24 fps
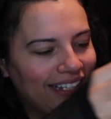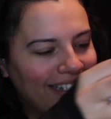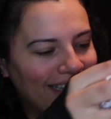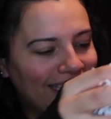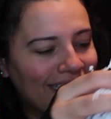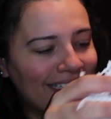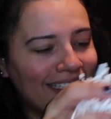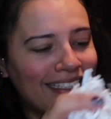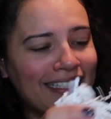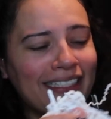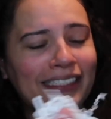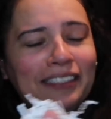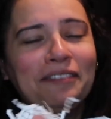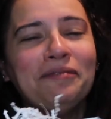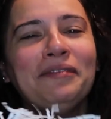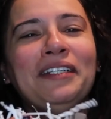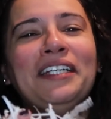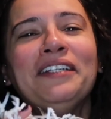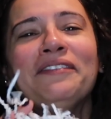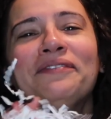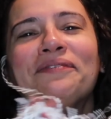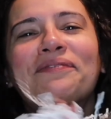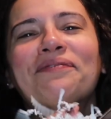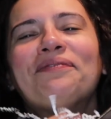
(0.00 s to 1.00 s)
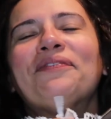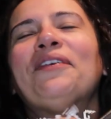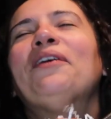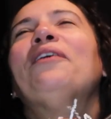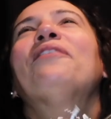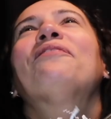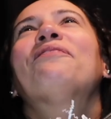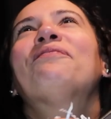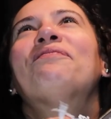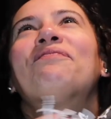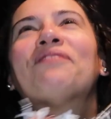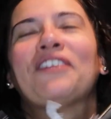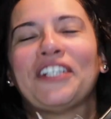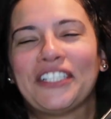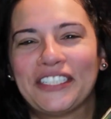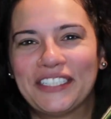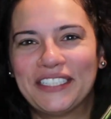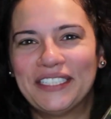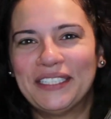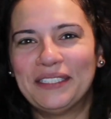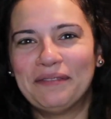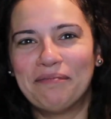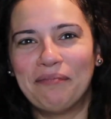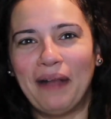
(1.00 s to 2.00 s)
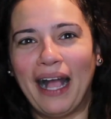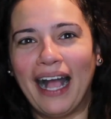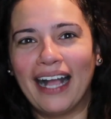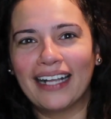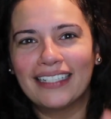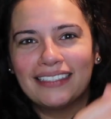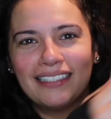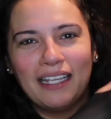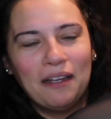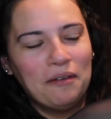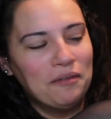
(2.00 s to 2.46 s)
This is my first box.